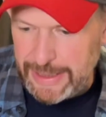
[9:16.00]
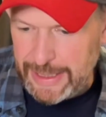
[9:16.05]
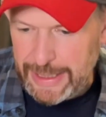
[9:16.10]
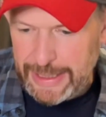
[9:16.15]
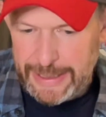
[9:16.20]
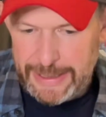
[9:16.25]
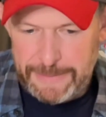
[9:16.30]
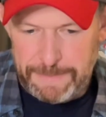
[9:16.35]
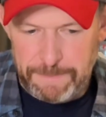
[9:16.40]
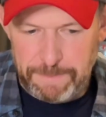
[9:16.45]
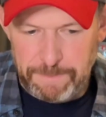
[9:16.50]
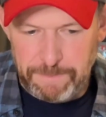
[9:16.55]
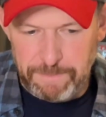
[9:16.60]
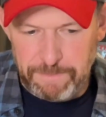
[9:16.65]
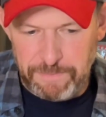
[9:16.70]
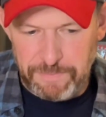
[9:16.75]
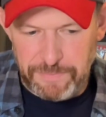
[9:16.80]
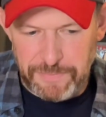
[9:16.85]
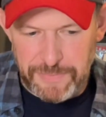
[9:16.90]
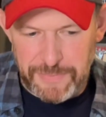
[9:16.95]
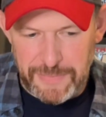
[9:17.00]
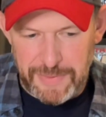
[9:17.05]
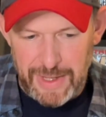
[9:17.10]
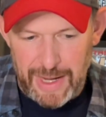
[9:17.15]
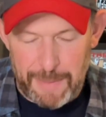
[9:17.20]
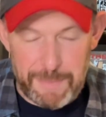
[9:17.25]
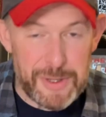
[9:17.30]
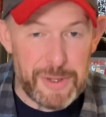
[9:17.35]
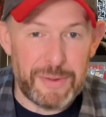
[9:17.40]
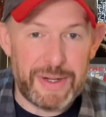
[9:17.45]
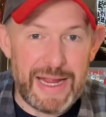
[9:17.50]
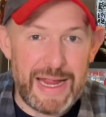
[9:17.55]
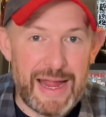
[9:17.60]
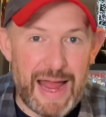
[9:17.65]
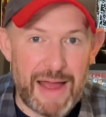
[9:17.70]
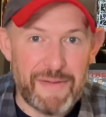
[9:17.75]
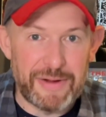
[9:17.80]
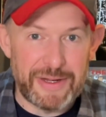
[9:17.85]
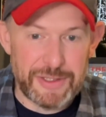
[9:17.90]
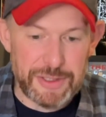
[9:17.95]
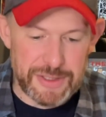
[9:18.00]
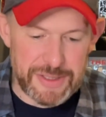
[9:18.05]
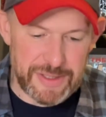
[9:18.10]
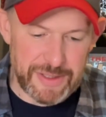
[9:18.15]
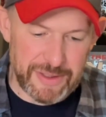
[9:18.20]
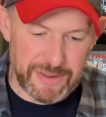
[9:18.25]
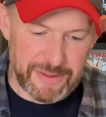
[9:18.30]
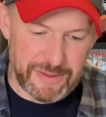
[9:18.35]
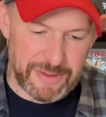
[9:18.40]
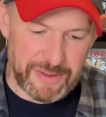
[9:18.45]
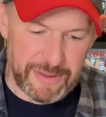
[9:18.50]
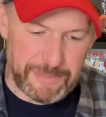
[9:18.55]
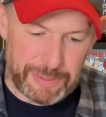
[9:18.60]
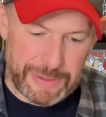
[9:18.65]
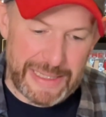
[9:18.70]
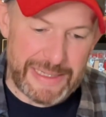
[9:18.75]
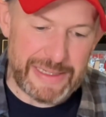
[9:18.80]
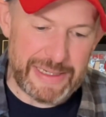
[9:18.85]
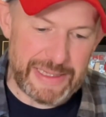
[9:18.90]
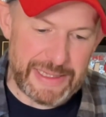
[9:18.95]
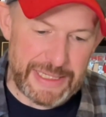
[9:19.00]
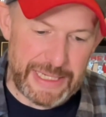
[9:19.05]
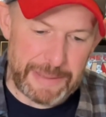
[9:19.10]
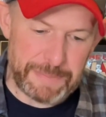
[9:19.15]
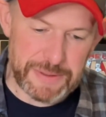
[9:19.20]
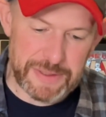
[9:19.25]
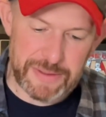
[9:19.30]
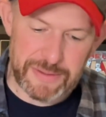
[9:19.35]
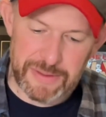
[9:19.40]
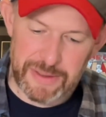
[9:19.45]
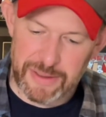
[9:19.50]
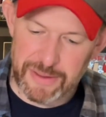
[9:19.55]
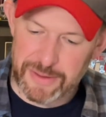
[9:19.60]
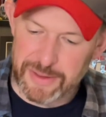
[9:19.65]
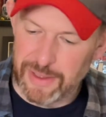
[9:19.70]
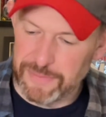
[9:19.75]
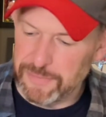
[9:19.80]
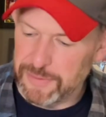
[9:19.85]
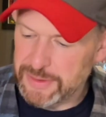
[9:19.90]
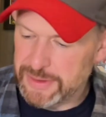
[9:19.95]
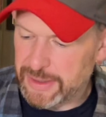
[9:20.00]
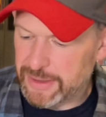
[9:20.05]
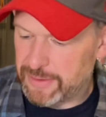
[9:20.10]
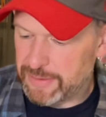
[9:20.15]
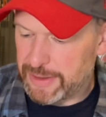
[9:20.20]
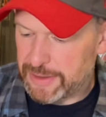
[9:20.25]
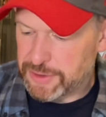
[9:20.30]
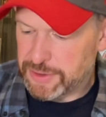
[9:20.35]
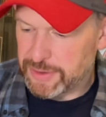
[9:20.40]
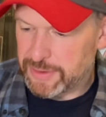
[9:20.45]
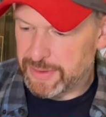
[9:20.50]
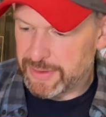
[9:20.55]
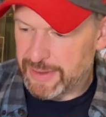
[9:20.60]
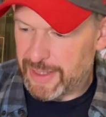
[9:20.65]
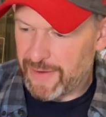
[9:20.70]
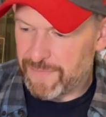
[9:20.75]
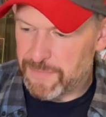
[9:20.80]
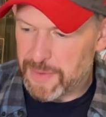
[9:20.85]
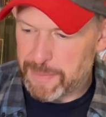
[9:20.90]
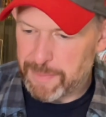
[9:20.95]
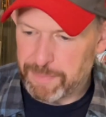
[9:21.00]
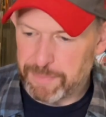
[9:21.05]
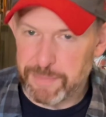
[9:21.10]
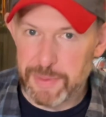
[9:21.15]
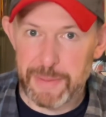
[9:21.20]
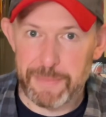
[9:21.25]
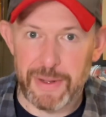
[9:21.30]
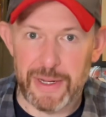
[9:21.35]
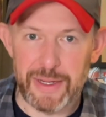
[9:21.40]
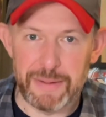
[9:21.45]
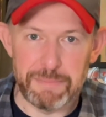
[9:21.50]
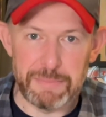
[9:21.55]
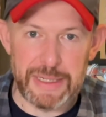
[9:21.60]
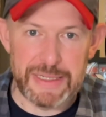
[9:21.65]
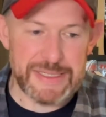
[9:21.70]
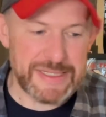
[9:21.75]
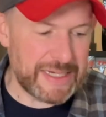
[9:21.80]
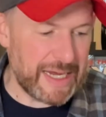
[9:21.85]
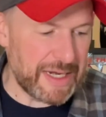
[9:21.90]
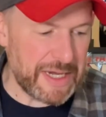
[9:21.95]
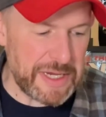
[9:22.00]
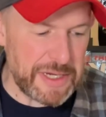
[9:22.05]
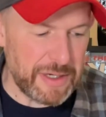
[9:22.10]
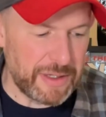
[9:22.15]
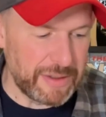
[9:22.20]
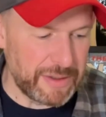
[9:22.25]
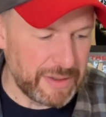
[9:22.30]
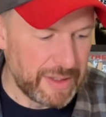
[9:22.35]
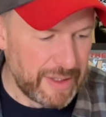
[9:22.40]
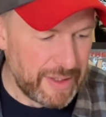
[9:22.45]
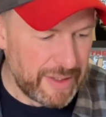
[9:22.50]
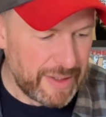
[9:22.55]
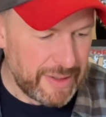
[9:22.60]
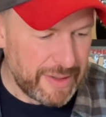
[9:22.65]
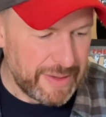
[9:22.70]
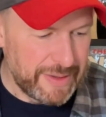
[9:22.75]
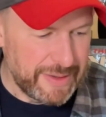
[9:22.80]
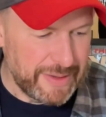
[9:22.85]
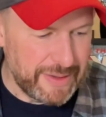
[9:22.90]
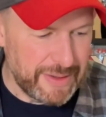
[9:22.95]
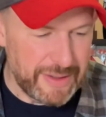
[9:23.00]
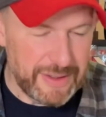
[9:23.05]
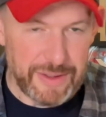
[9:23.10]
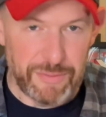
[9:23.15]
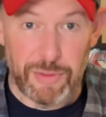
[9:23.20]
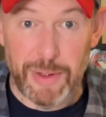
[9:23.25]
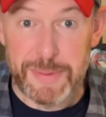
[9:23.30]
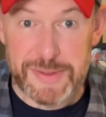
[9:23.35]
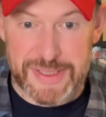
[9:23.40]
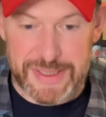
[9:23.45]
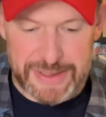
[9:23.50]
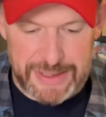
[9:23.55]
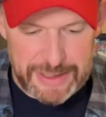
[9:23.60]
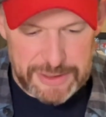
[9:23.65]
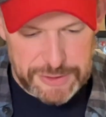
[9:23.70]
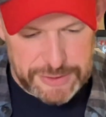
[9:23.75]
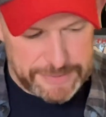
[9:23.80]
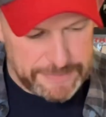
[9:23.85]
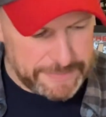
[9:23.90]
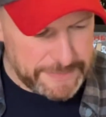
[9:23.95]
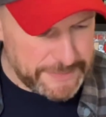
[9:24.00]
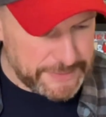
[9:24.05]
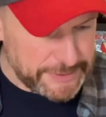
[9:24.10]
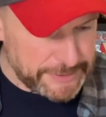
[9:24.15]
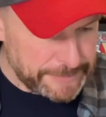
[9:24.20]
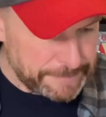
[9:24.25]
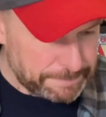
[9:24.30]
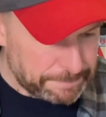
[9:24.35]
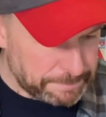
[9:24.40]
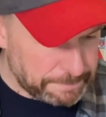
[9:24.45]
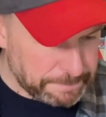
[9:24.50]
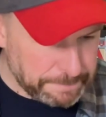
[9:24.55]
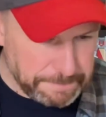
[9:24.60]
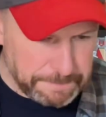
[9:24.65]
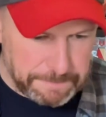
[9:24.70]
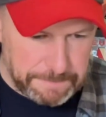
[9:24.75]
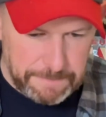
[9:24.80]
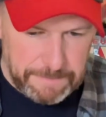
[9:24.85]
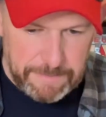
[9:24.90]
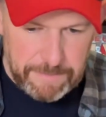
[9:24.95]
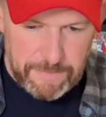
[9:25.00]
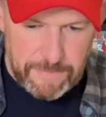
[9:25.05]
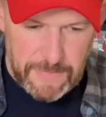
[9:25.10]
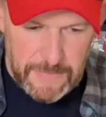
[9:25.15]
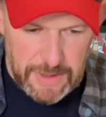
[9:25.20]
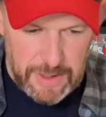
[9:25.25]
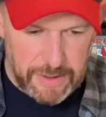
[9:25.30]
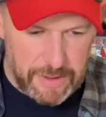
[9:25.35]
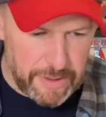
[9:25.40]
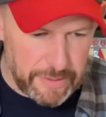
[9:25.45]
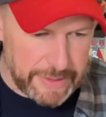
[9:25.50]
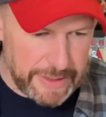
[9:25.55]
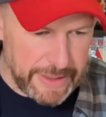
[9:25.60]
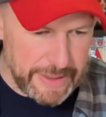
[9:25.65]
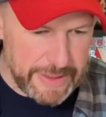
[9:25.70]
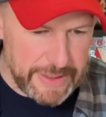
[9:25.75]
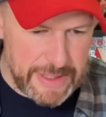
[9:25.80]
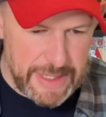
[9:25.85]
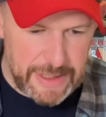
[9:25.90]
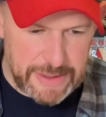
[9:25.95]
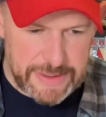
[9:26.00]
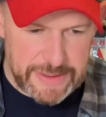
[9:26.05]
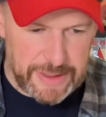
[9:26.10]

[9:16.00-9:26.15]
I'd be okay having just the Planet of the Apes cover in the collection and have be my Scotty Young representation. So, okay, next